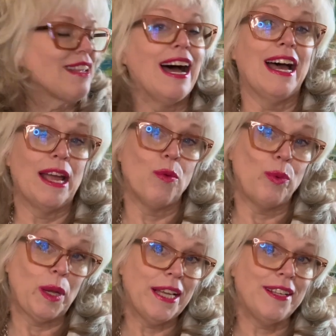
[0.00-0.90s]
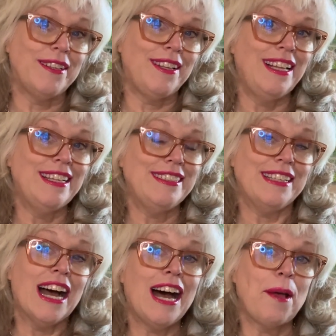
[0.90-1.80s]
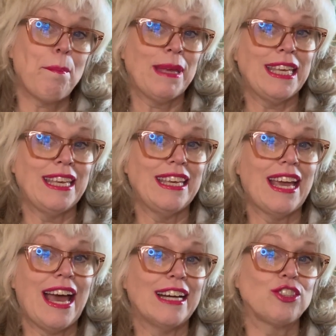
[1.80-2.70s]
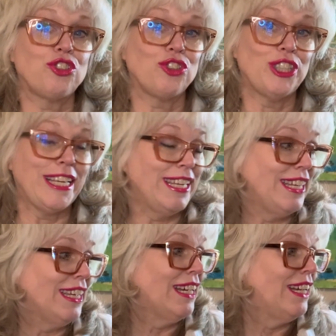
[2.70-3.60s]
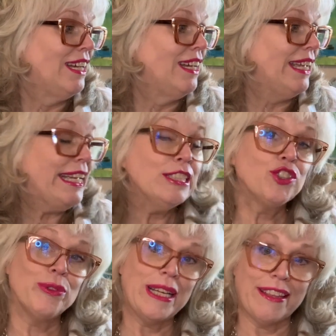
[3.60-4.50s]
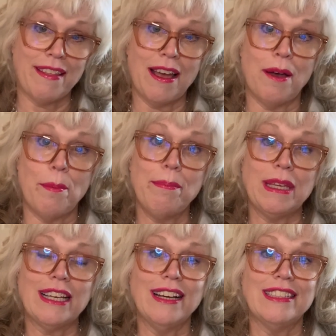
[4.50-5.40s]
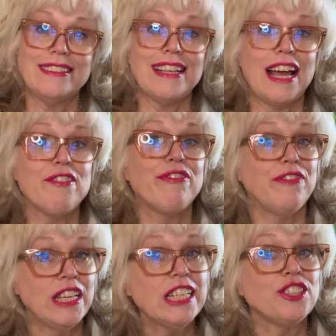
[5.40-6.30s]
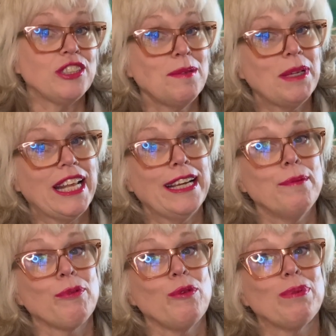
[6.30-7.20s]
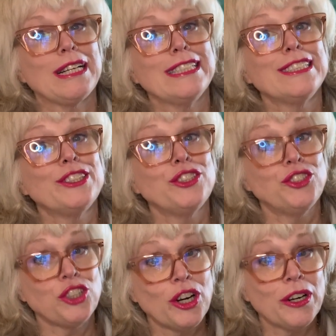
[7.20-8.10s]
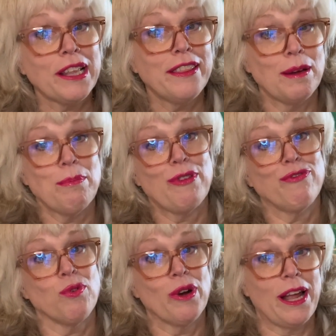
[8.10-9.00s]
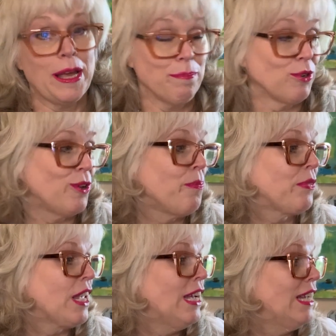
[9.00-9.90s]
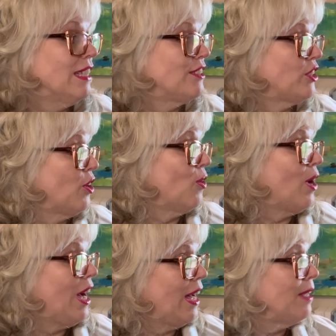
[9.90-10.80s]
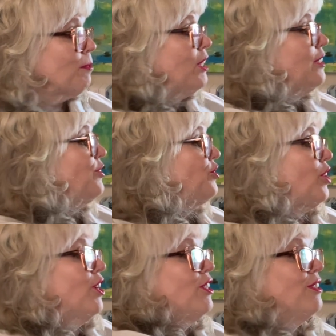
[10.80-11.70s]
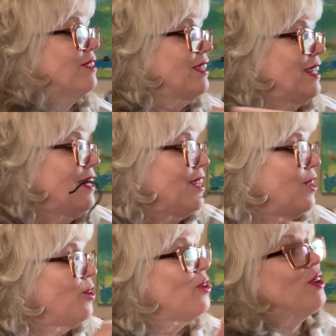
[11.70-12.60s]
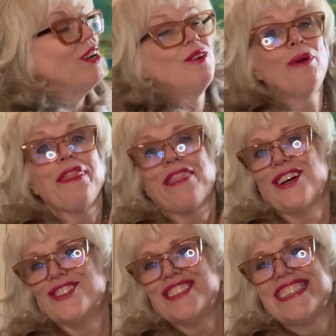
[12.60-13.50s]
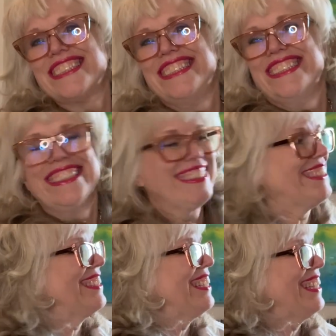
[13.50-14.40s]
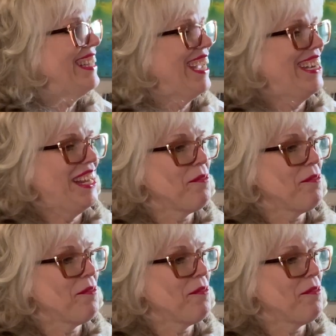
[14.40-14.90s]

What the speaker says: I will not be actually entering them because I finished them in April, but I started them before April. So I'm going to start with those. All right.